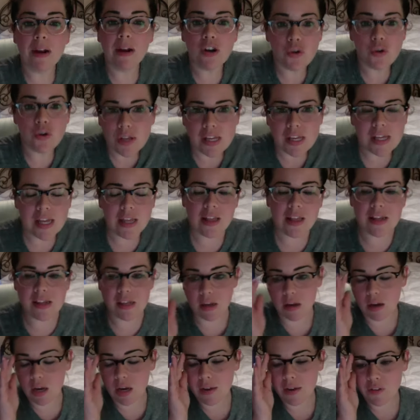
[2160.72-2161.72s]
to do this thing that's
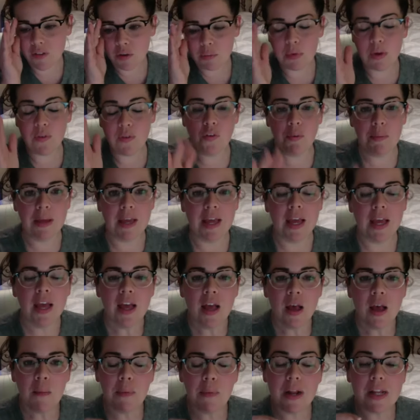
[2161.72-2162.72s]
uncomfortable for me
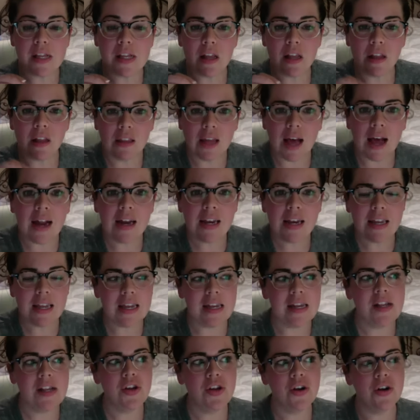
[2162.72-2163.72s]
but it's a lot
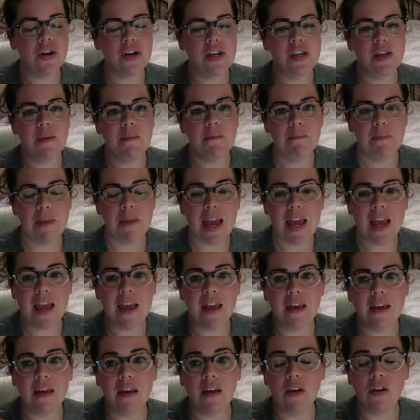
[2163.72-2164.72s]
easier to
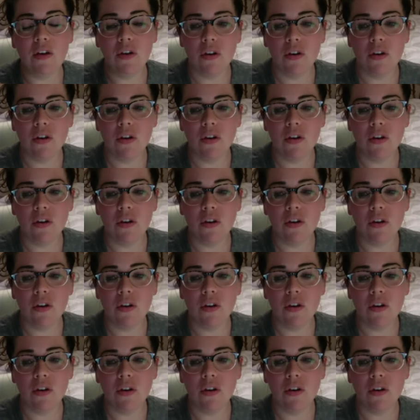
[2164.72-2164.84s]
make